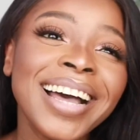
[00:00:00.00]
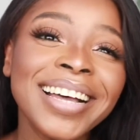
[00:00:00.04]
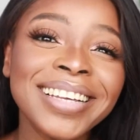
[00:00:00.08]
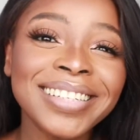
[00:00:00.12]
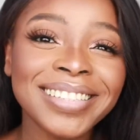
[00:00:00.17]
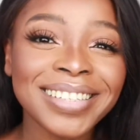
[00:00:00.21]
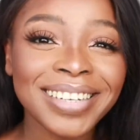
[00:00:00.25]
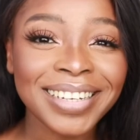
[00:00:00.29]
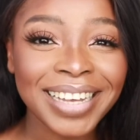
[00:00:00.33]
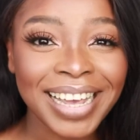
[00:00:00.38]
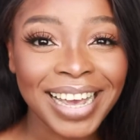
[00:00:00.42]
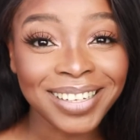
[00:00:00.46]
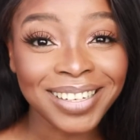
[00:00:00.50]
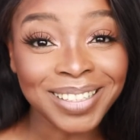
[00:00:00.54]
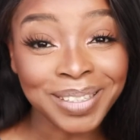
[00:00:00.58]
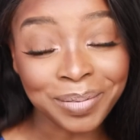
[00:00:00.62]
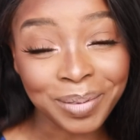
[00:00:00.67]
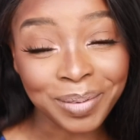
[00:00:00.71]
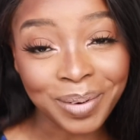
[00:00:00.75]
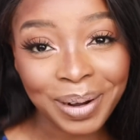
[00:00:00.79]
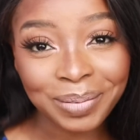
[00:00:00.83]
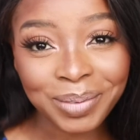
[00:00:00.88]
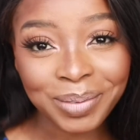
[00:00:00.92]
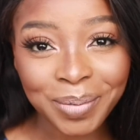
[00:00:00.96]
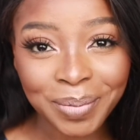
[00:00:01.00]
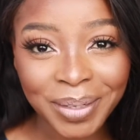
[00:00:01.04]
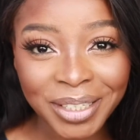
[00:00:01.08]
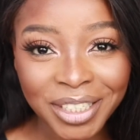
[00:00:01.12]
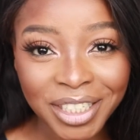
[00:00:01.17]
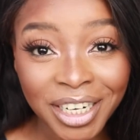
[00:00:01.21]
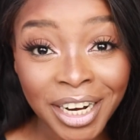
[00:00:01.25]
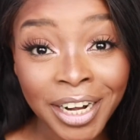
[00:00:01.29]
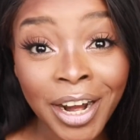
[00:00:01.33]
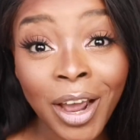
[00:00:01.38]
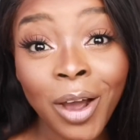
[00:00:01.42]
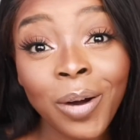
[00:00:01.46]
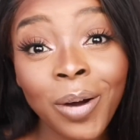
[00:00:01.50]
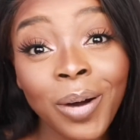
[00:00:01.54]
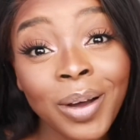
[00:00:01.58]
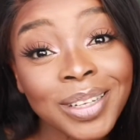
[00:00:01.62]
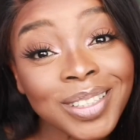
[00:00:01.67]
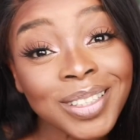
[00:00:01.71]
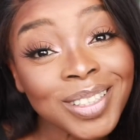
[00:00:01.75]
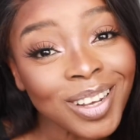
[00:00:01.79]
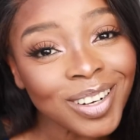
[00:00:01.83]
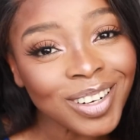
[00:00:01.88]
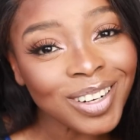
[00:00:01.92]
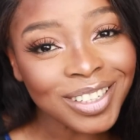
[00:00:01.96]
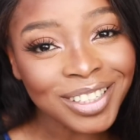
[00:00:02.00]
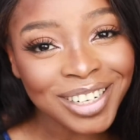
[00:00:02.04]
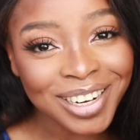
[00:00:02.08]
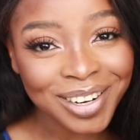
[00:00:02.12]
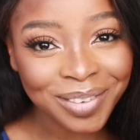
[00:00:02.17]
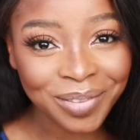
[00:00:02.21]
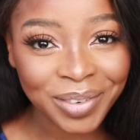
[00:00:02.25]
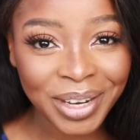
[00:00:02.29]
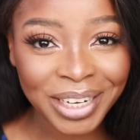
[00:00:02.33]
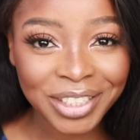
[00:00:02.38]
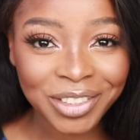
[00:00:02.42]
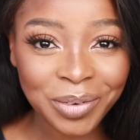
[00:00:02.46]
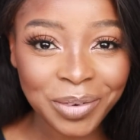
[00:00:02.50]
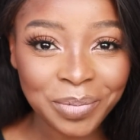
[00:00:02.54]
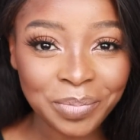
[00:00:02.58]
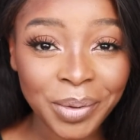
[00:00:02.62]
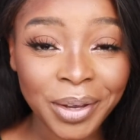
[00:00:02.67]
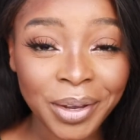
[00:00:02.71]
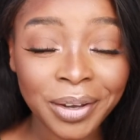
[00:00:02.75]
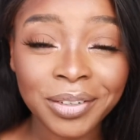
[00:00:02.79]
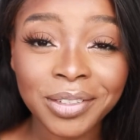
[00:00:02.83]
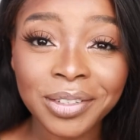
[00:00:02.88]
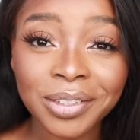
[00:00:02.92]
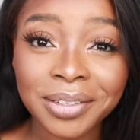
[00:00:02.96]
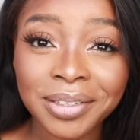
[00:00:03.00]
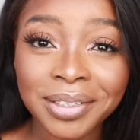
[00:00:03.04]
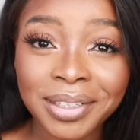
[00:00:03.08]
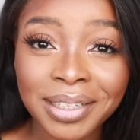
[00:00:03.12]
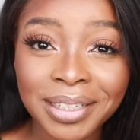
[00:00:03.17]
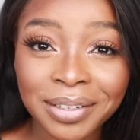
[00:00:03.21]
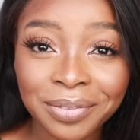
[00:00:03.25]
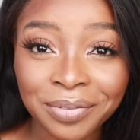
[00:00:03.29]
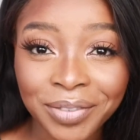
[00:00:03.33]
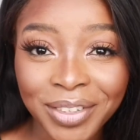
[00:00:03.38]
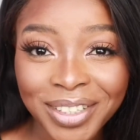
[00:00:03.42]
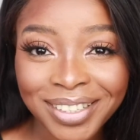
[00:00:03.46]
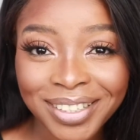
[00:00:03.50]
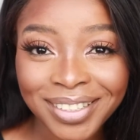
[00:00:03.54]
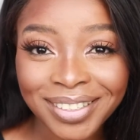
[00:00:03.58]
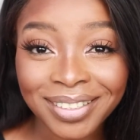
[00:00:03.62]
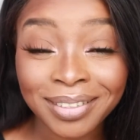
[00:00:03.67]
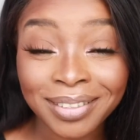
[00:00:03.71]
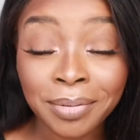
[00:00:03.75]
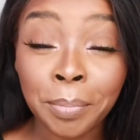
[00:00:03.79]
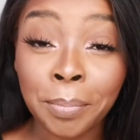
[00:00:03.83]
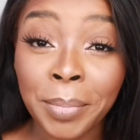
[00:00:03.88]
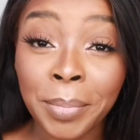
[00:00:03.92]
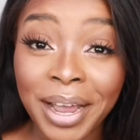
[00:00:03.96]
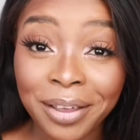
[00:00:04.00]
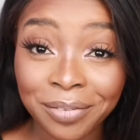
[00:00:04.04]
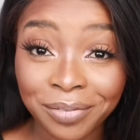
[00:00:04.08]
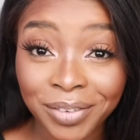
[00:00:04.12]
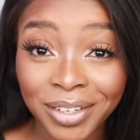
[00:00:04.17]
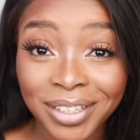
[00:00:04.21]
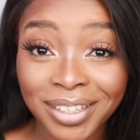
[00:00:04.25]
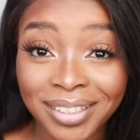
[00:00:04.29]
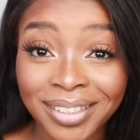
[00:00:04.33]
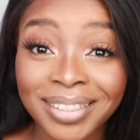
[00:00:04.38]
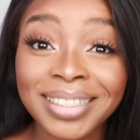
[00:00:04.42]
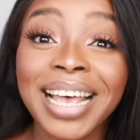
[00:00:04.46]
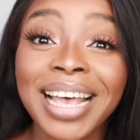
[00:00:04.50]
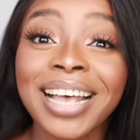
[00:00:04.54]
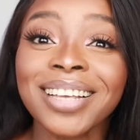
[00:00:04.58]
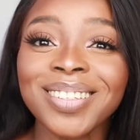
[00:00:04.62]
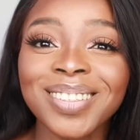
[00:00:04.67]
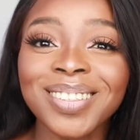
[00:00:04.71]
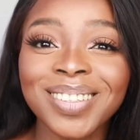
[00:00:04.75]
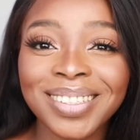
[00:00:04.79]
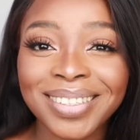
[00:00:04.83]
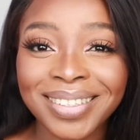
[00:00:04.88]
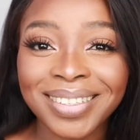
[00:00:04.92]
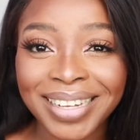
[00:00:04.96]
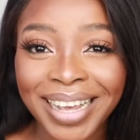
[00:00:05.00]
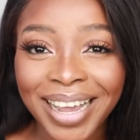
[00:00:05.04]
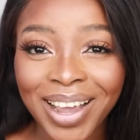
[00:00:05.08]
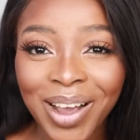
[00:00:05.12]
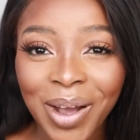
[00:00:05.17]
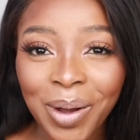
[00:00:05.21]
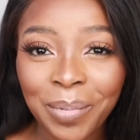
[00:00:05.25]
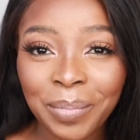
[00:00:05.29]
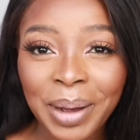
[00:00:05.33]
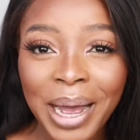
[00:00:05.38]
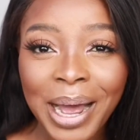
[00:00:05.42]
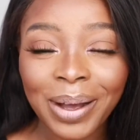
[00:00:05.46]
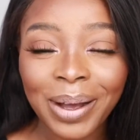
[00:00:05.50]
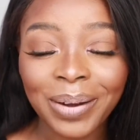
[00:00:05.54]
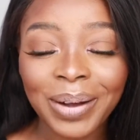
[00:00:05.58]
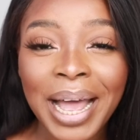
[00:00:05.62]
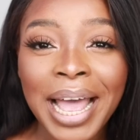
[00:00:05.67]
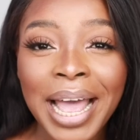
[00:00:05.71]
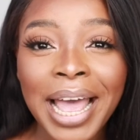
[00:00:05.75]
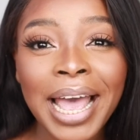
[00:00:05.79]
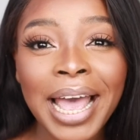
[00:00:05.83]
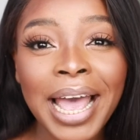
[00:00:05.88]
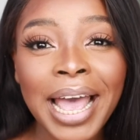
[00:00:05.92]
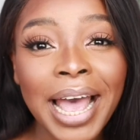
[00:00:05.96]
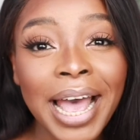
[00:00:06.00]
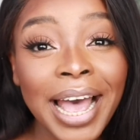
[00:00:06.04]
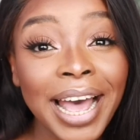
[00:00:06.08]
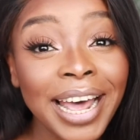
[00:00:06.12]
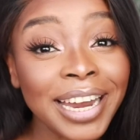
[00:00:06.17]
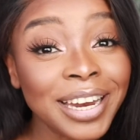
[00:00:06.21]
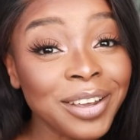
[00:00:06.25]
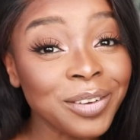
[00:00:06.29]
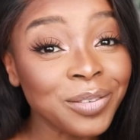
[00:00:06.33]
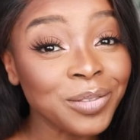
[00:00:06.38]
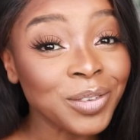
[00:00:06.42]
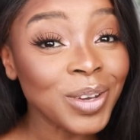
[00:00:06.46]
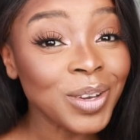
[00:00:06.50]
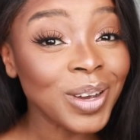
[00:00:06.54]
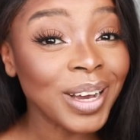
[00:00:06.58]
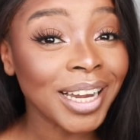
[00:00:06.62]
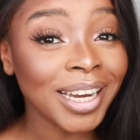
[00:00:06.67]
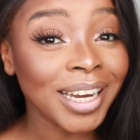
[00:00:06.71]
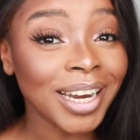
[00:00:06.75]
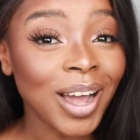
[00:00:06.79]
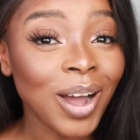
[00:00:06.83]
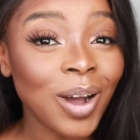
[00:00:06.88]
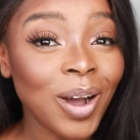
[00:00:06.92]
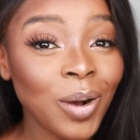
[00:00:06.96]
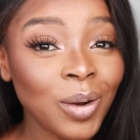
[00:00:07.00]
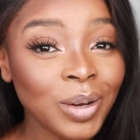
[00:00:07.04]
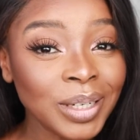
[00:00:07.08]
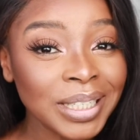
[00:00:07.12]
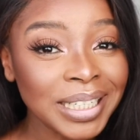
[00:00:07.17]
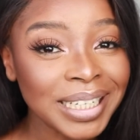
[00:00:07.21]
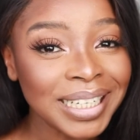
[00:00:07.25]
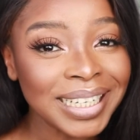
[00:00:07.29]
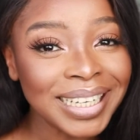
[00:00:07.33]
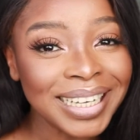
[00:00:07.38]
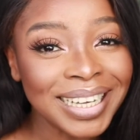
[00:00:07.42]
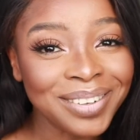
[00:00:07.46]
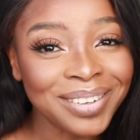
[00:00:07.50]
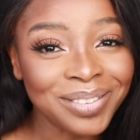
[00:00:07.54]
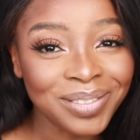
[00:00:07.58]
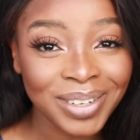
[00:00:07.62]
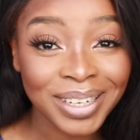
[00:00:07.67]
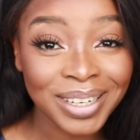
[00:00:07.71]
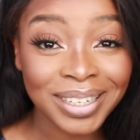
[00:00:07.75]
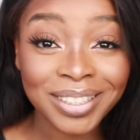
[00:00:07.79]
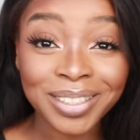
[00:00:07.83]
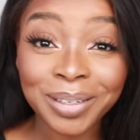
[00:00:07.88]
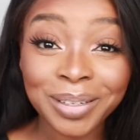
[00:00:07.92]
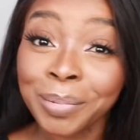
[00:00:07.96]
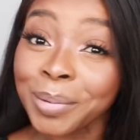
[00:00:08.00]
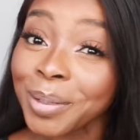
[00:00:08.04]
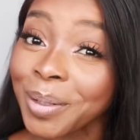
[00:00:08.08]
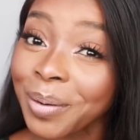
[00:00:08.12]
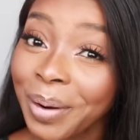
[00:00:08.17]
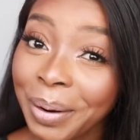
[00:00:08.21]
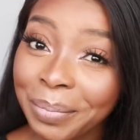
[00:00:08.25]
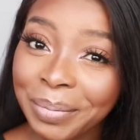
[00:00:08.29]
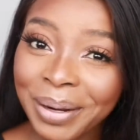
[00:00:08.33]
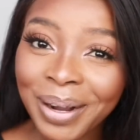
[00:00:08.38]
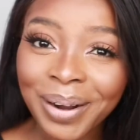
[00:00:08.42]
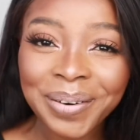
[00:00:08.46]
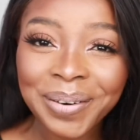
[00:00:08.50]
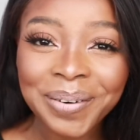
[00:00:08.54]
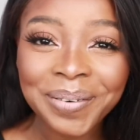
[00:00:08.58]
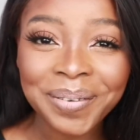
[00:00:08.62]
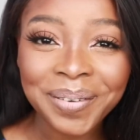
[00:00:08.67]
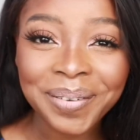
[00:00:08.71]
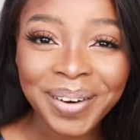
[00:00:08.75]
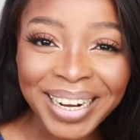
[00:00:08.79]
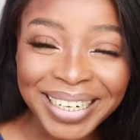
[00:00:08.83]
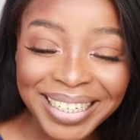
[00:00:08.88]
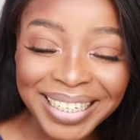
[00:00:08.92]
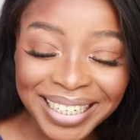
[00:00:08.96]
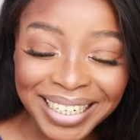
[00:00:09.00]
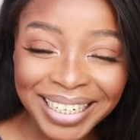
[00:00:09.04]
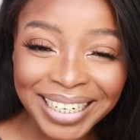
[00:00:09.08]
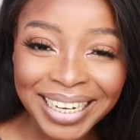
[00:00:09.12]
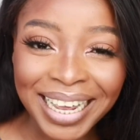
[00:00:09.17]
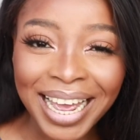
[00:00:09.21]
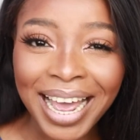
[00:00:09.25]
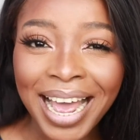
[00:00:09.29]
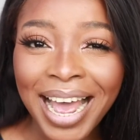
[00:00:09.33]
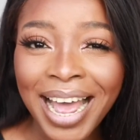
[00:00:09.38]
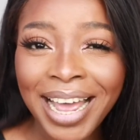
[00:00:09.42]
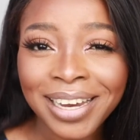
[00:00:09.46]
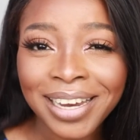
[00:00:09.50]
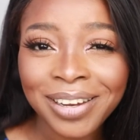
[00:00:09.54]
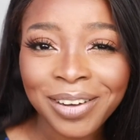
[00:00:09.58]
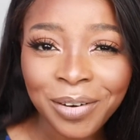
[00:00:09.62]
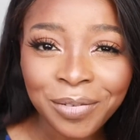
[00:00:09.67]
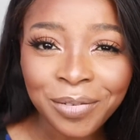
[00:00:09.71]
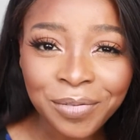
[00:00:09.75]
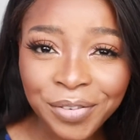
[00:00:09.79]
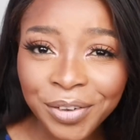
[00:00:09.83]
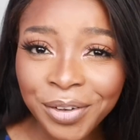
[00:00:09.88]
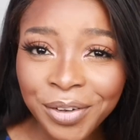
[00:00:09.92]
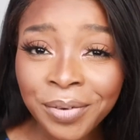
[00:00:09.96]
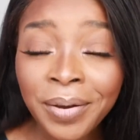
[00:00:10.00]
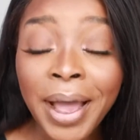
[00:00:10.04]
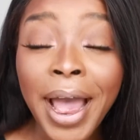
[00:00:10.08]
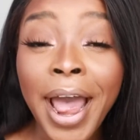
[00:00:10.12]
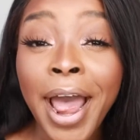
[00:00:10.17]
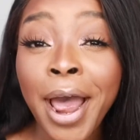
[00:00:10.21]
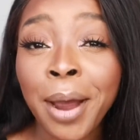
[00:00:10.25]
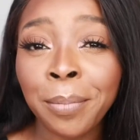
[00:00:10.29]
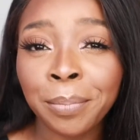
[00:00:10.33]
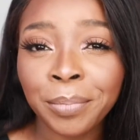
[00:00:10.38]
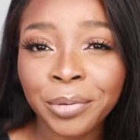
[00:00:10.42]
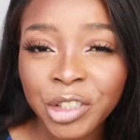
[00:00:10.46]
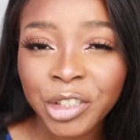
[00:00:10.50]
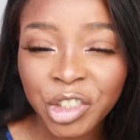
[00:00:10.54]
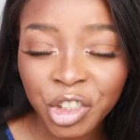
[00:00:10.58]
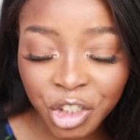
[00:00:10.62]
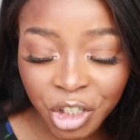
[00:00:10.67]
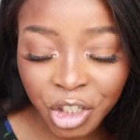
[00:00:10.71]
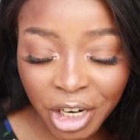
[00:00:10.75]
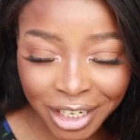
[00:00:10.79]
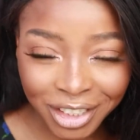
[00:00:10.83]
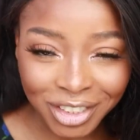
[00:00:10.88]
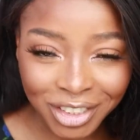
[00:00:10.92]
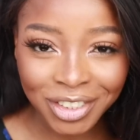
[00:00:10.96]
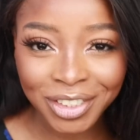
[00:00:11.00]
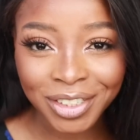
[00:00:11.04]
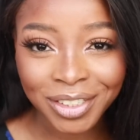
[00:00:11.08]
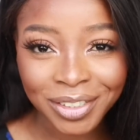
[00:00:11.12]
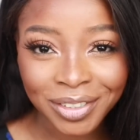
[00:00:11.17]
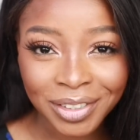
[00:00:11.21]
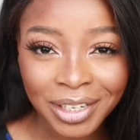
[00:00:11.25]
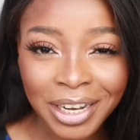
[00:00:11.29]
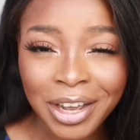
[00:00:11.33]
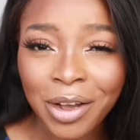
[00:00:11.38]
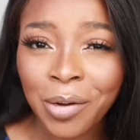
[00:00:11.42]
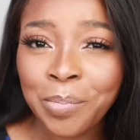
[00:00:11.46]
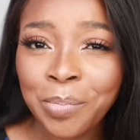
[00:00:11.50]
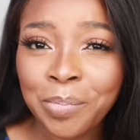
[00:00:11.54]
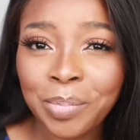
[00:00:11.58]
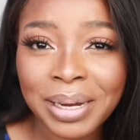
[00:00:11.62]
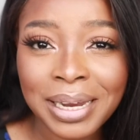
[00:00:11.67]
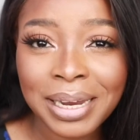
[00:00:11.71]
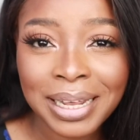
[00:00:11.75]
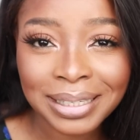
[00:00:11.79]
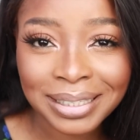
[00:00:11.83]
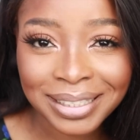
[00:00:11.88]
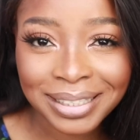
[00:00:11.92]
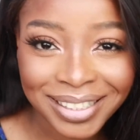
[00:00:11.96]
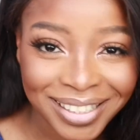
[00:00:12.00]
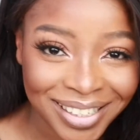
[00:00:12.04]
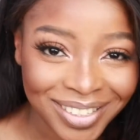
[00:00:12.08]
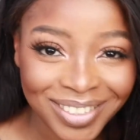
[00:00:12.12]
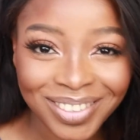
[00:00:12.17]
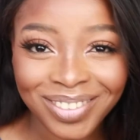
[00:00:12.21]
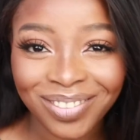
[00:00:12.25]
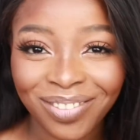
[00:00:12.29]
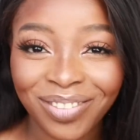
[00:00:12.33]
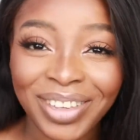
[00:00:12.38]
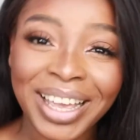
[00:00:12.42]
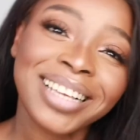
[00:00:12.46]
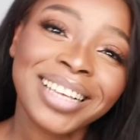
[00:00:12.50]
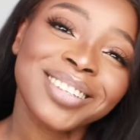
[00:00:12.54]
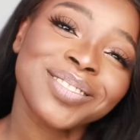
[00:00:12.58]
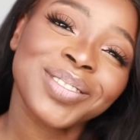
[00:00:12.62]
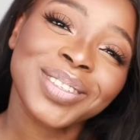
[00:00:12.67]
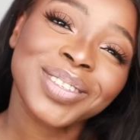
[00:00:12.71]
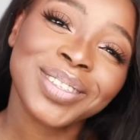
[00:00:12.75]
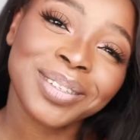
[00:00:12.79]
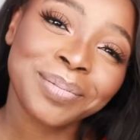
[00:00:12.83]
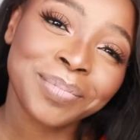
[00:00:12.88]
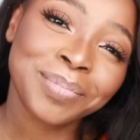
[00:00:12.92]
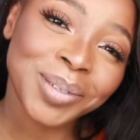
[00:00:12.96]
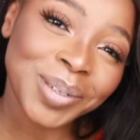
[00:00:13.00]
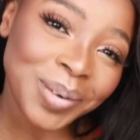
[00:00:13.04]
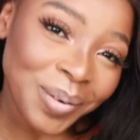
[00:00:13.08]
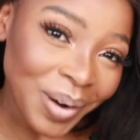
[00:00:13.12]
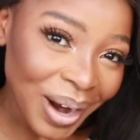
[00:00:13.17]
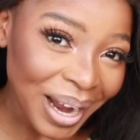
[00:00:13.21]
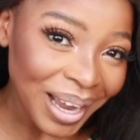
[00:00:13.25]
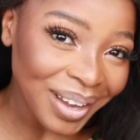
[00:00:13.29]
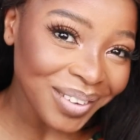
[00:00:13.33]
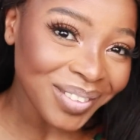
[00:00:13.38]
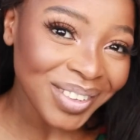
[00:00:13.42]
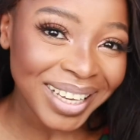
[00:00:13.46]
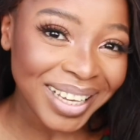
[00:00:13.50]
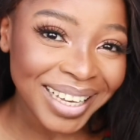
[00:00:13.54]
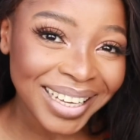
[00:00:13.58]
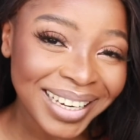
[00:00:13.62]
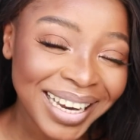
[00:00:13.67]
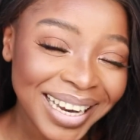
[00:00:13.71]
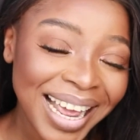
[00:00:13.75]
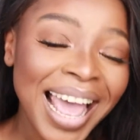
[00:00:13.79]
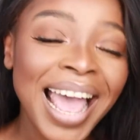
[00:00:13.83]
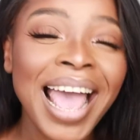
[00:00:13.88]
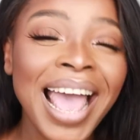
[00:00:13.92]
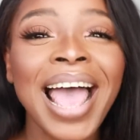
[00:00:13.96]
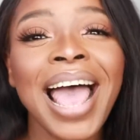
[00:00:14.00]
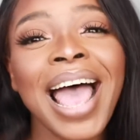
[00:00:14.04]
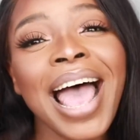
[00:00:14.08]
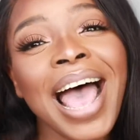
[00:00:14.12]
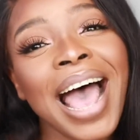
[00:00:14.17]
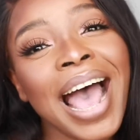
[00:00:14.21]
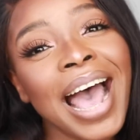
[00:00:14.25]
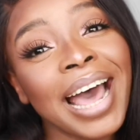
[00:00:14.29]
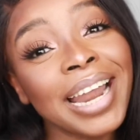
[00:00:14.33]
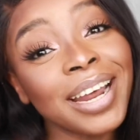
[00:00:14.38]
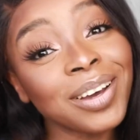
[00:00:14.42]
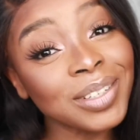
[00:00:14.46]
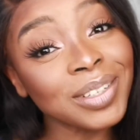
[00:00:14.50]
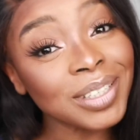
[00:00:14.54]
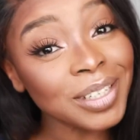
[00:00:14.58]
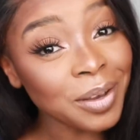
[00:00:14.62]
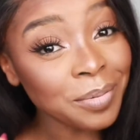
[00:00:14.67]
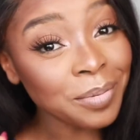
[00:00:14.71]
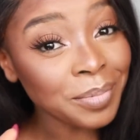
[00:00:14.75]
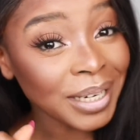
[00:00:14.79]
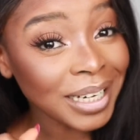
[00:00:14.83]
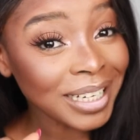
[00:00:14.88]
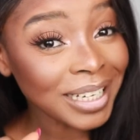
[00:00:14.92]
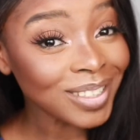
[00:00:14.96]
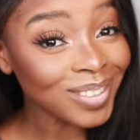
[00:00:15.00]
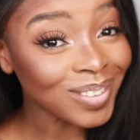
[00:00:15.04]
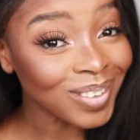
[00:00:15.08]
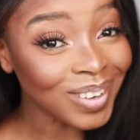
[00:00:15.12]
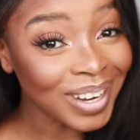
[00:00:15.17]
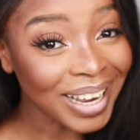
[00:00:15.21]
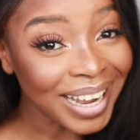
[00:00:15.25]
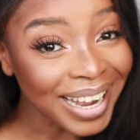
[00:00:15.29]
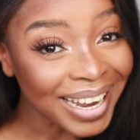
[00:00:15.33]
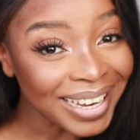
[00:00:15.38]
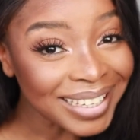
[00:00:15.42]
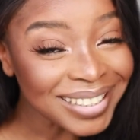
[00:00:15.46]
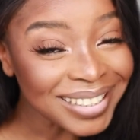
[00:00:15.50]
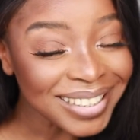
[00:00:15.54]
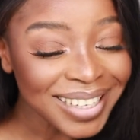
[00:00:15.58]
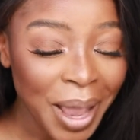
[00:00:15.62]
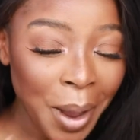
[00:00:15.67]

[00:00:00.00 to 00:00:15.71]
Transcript: So yeah, subscribe to my channel, turn on the notification bell so you see the videos, my videos, as soon as they come out. And if you're an oldie, if you're a subscriber already, I love you, I appreciate you, God bless you, thanks for subscribing, and I'll see you in my next one, guys.